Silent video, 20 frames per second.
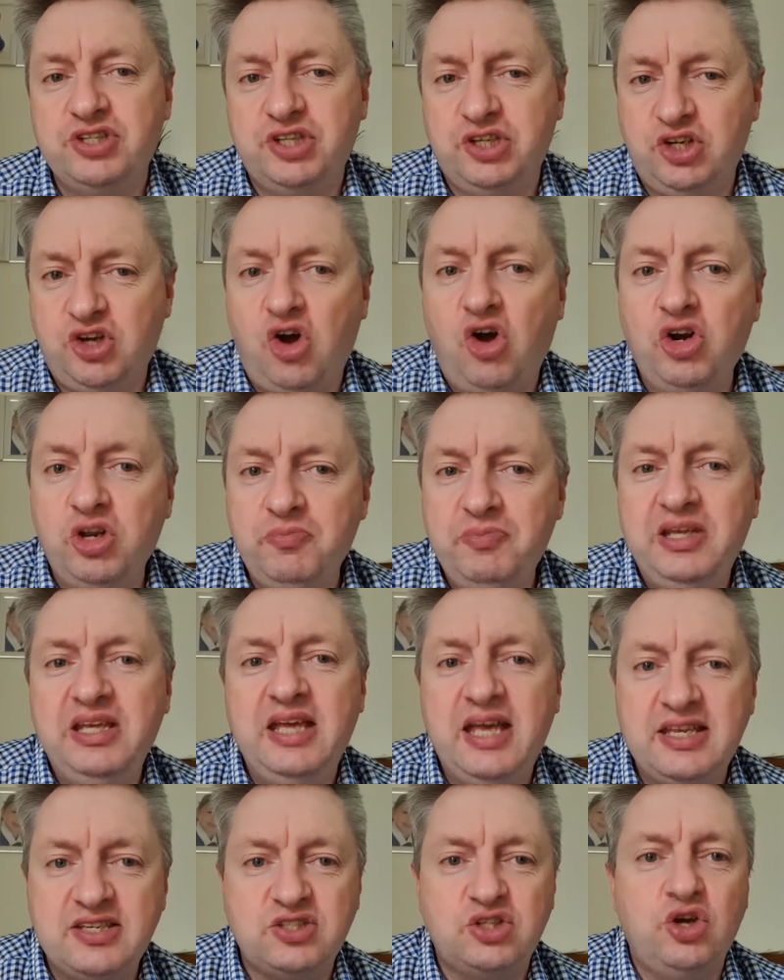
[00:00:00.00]
The economy
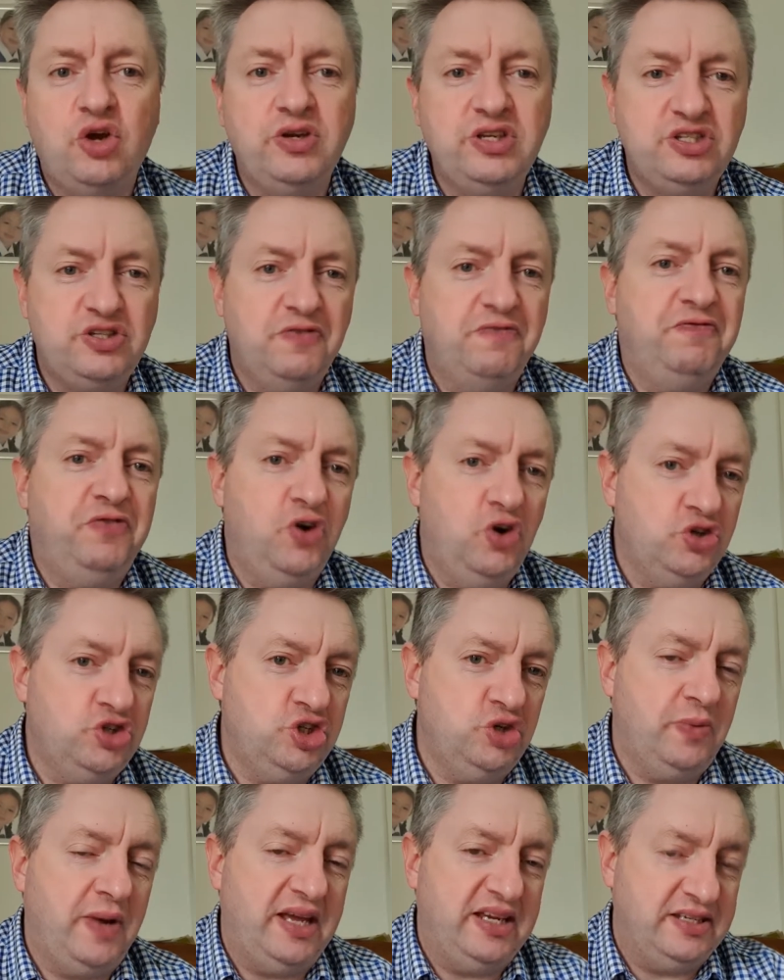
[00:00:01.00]
is going to
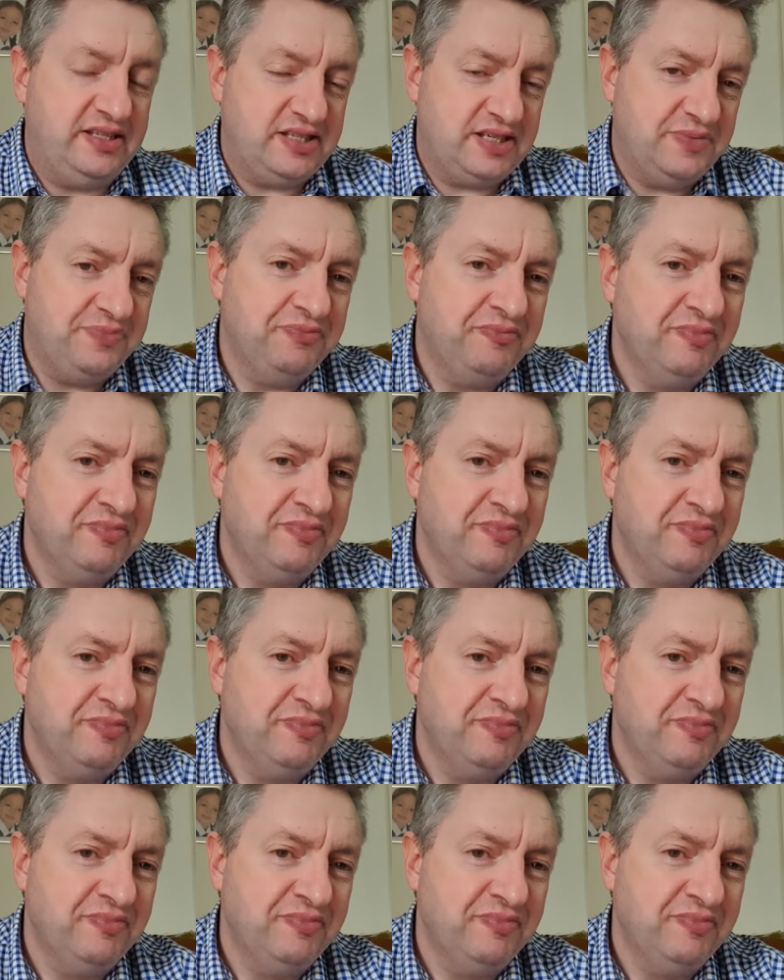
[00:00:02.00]
fluctuate.